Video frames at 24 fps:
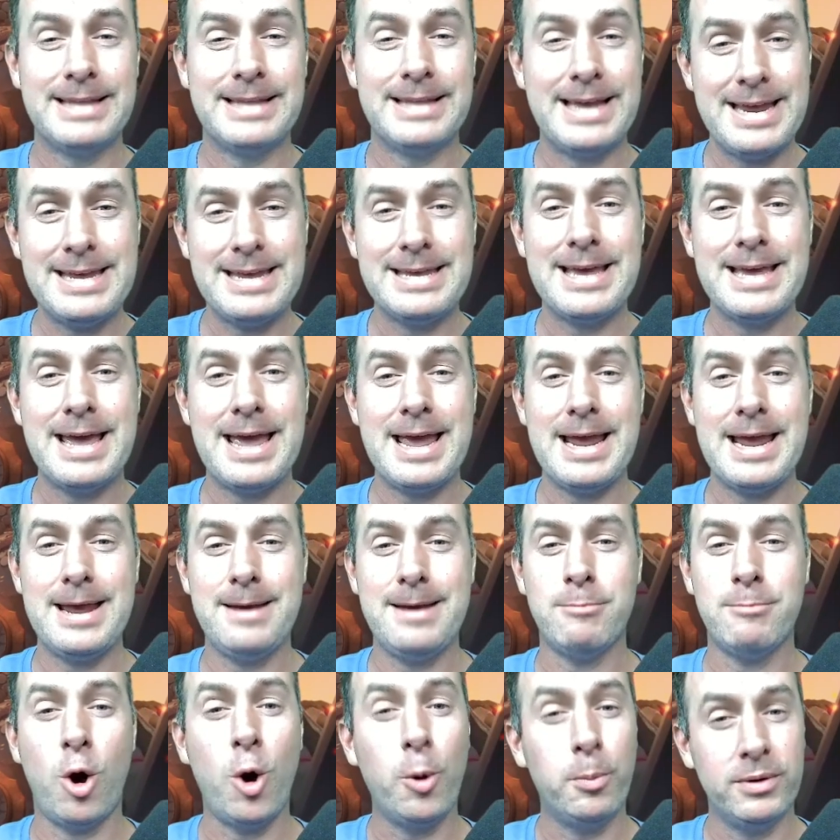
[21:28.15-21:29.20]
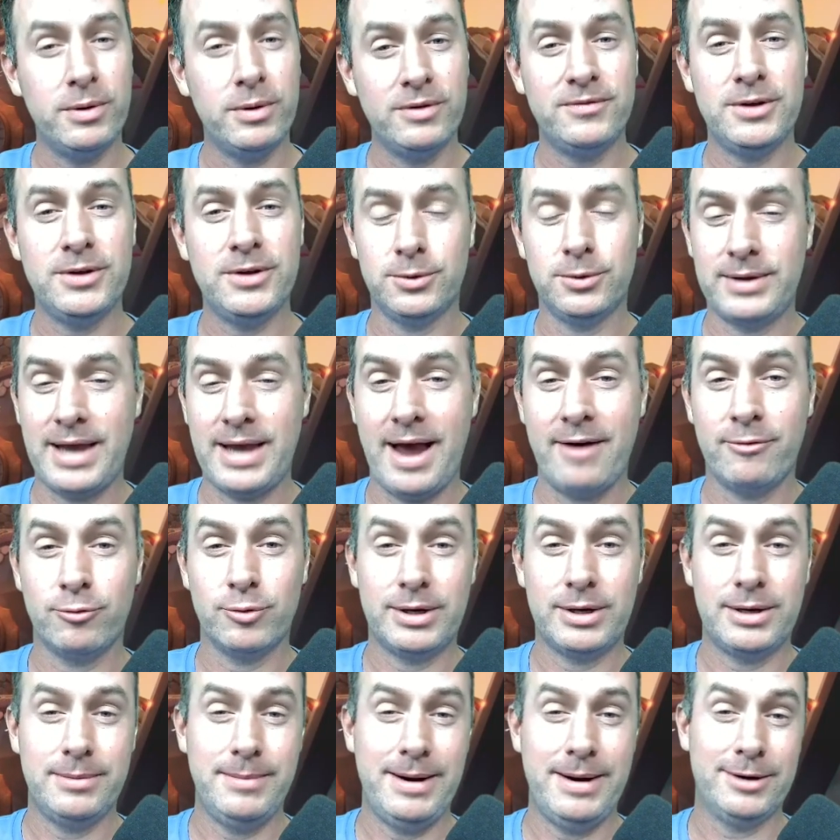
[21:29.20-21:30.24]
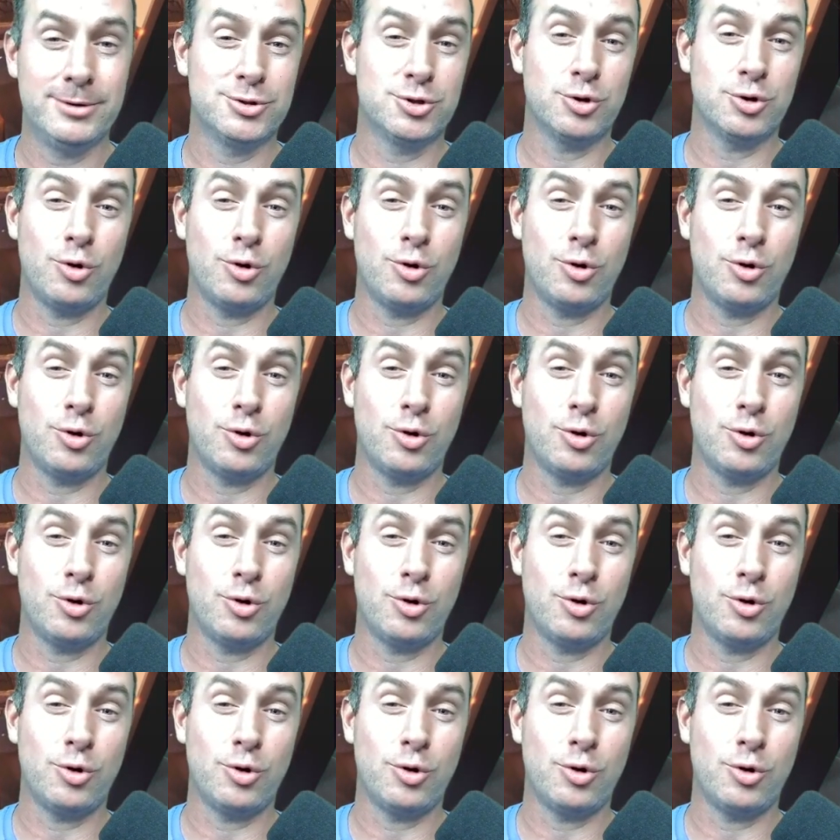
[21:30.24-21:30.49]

late game open field cavalry commanders.